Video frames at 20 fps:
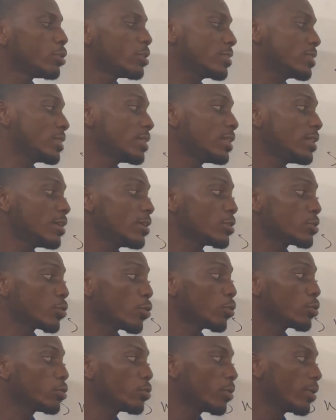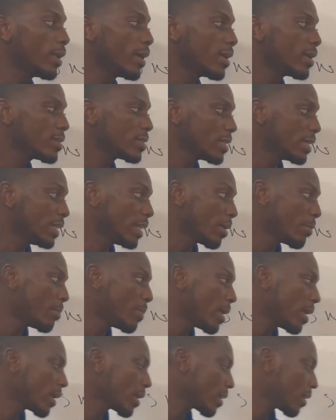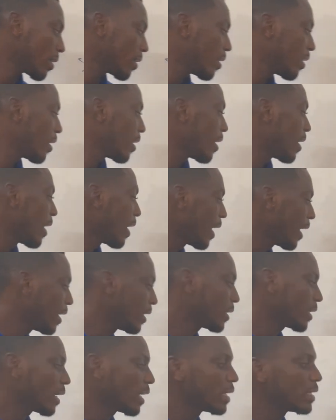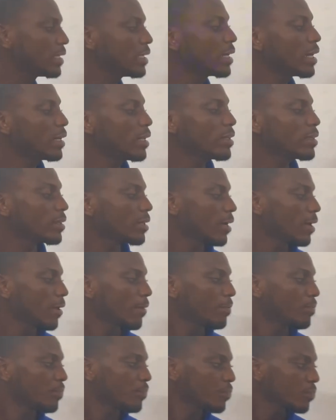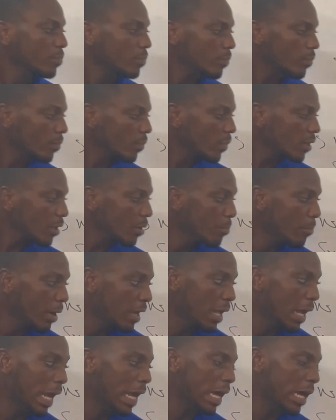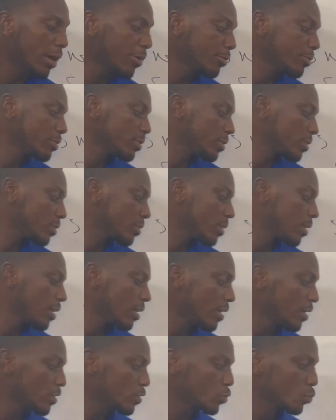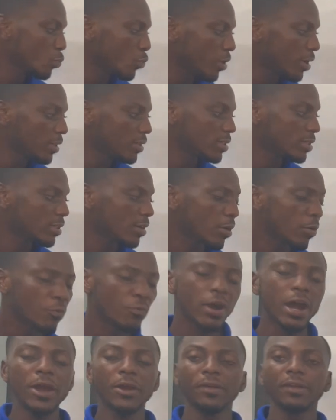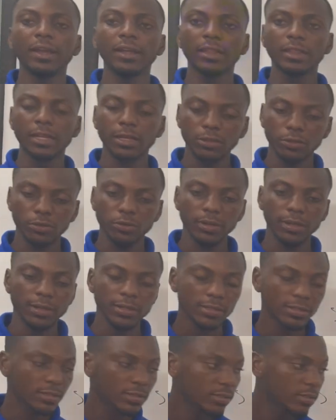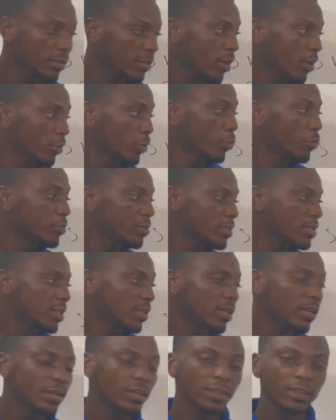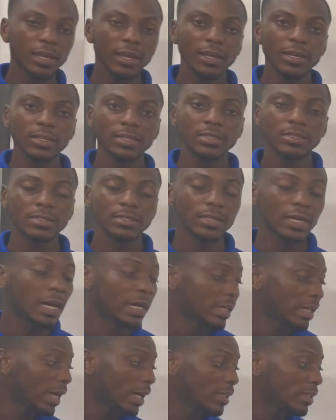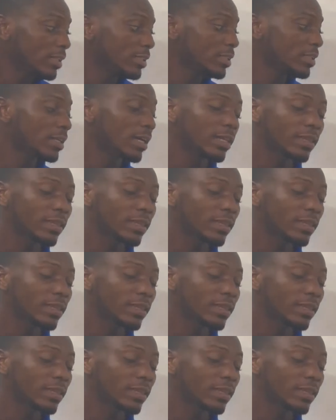cedis or dollars in a bank, and a year later my account is worth $110. You could see there is an additional